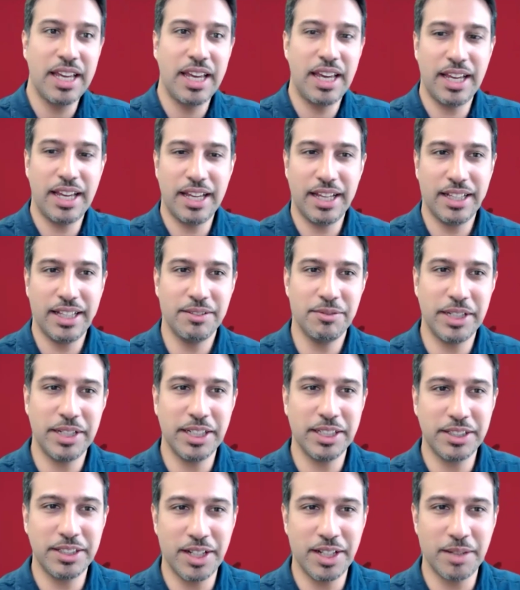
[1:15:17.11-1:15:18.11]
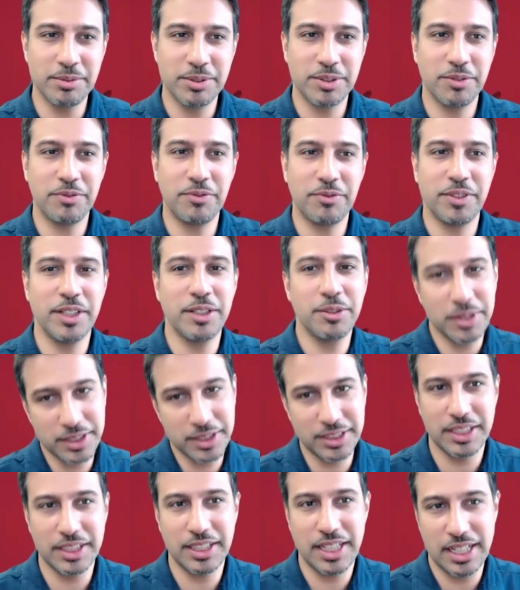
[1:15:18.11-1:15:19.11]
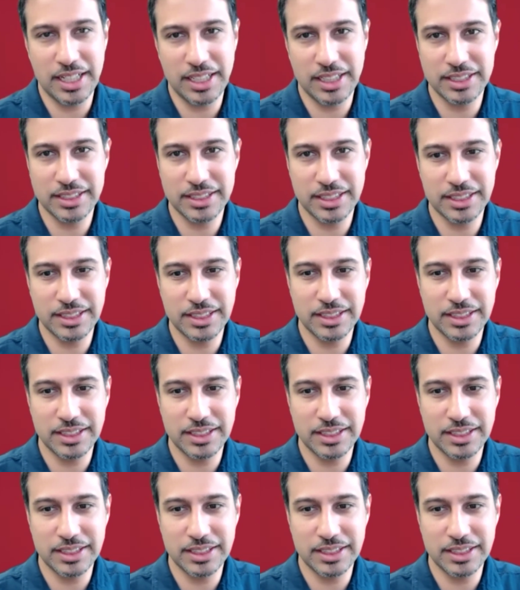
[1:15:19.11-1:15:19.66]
And when it comes to frequency analysis,